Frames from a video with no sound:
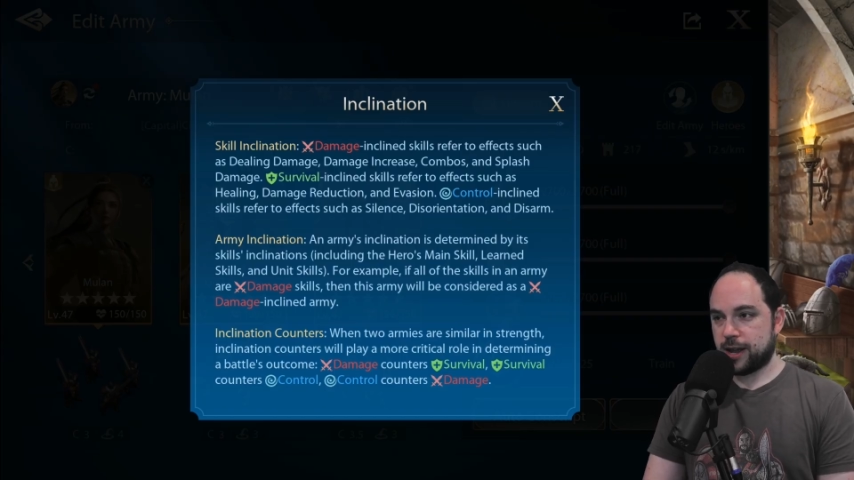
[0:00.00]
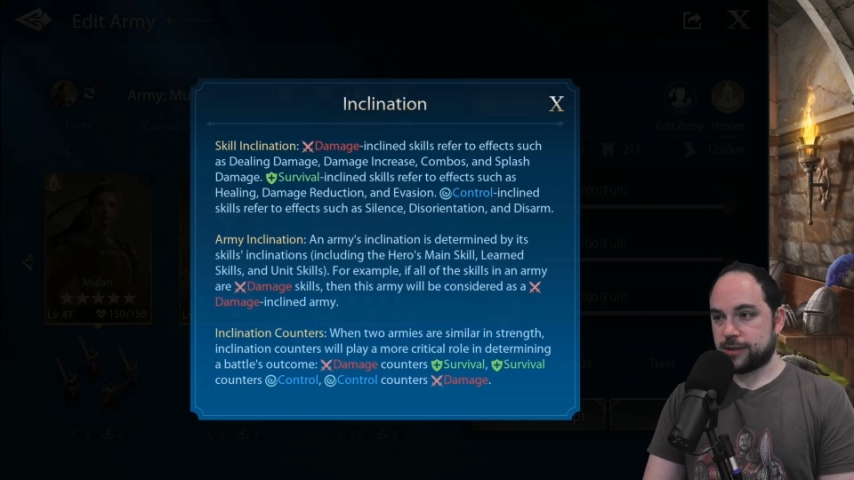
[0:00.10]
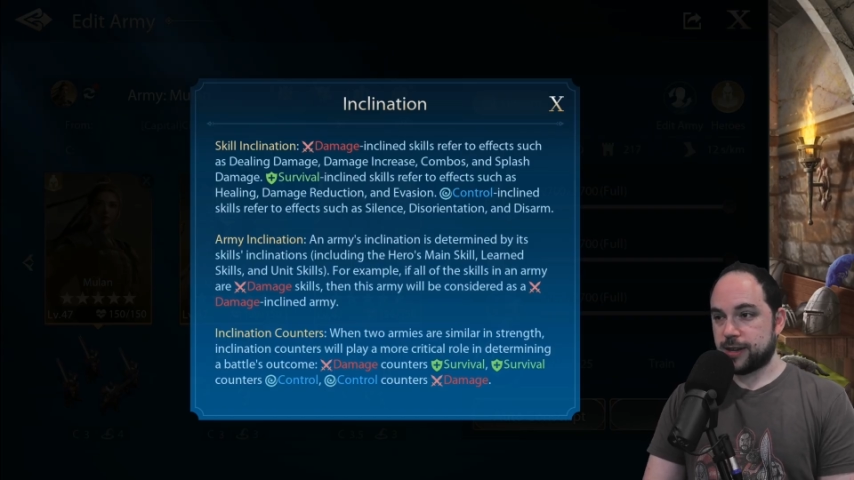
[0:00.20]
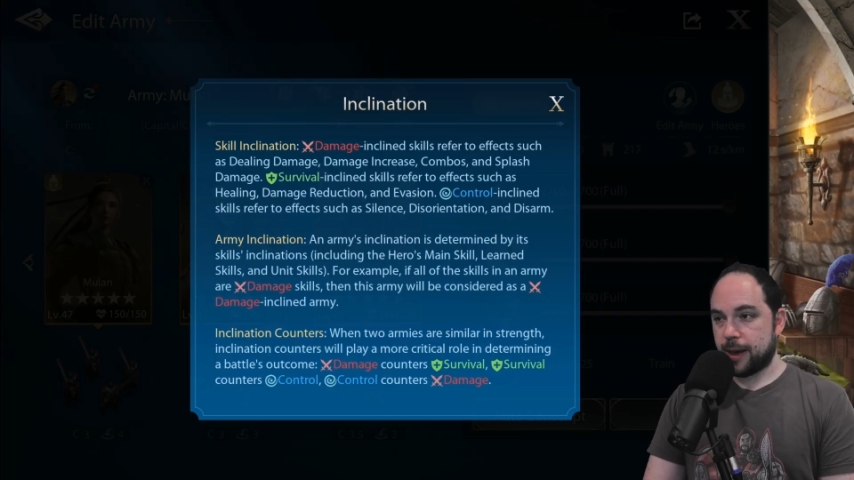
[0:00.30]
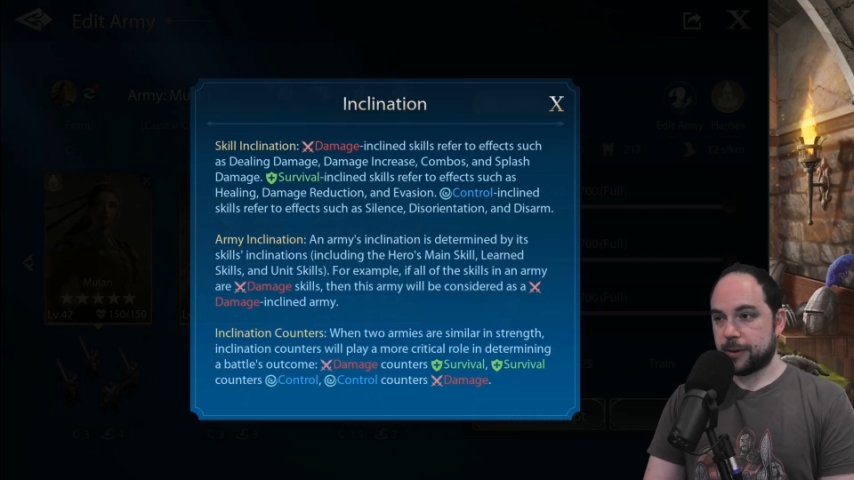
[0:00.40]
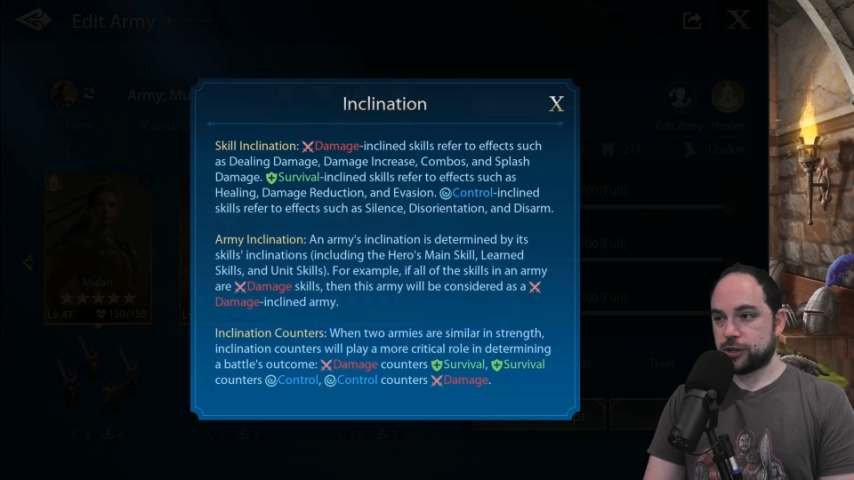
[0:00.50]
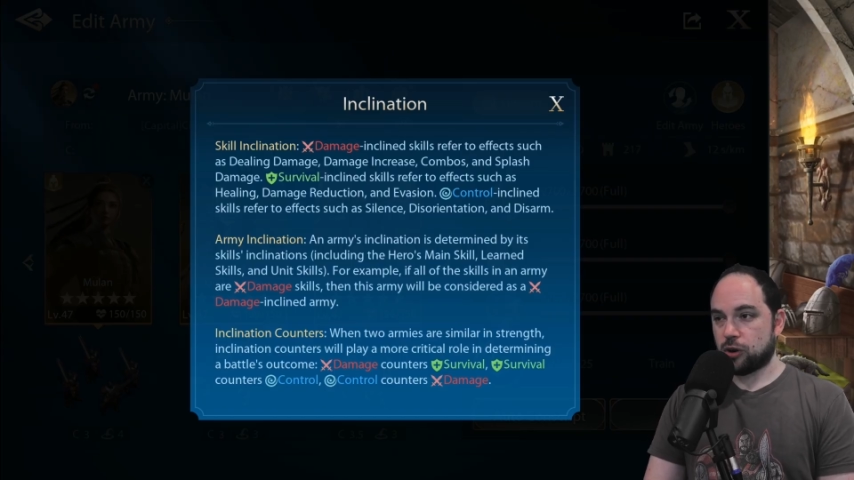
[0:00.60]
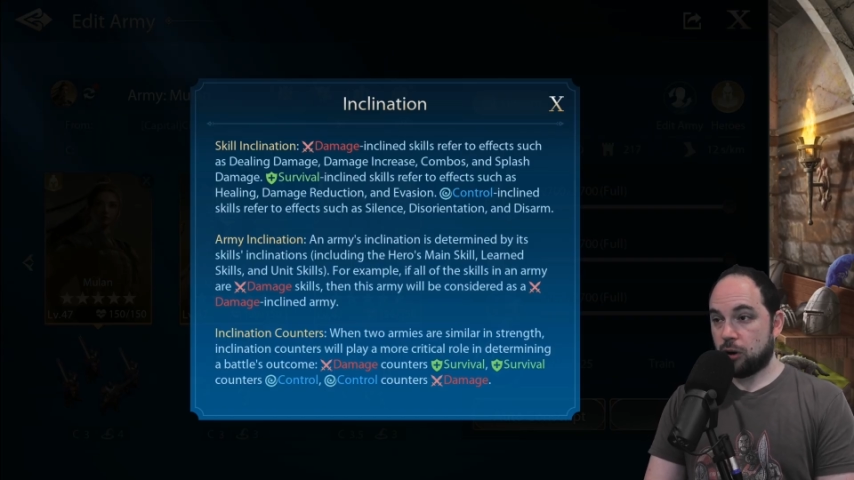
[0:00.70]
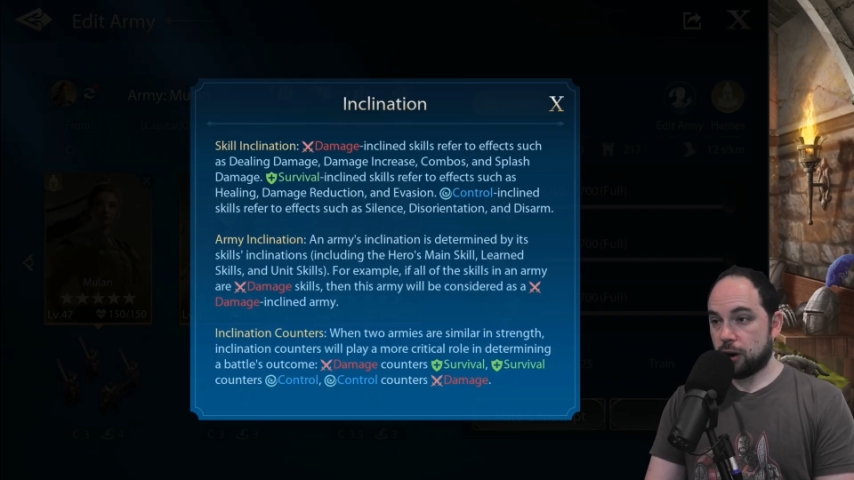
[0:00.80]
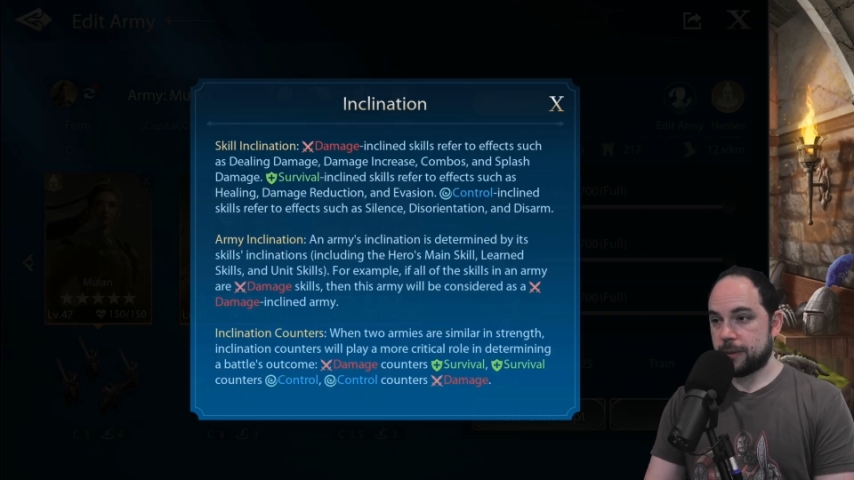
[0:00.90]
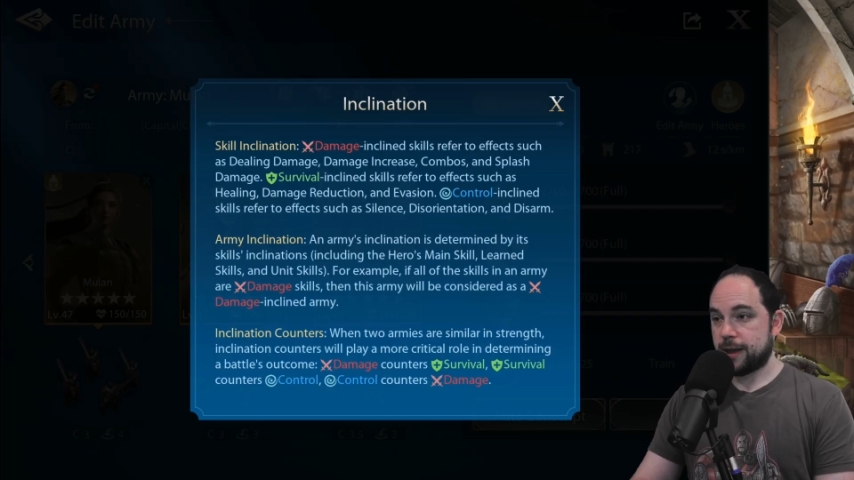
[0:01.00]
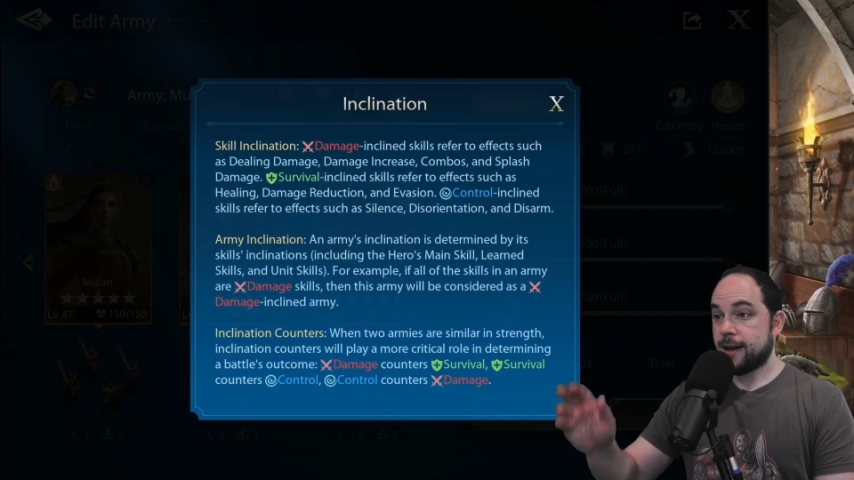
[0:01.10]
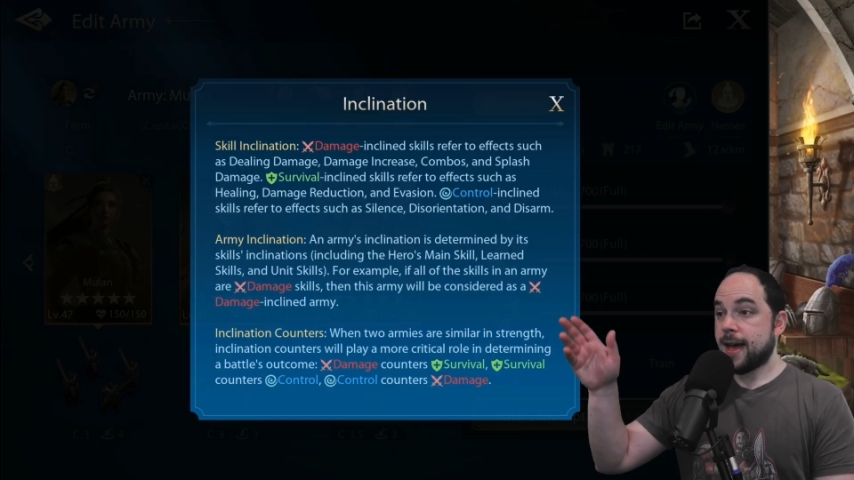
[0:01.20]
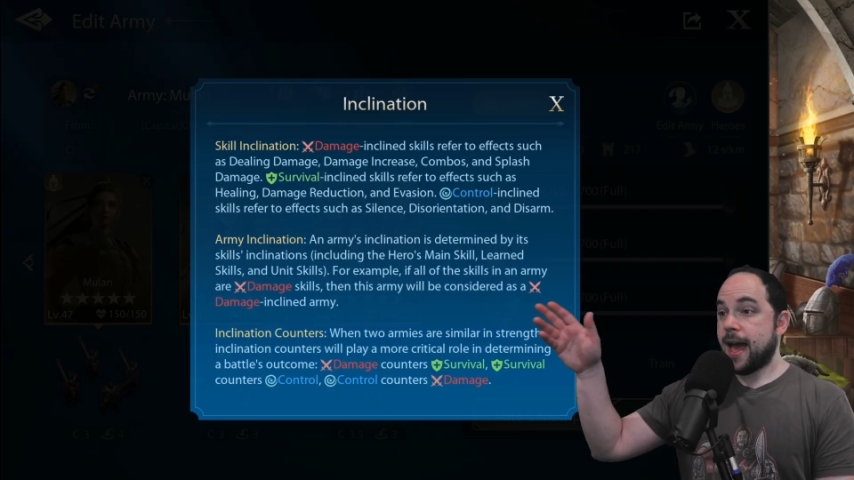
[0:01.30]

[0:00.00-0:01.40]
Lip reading: a damage army.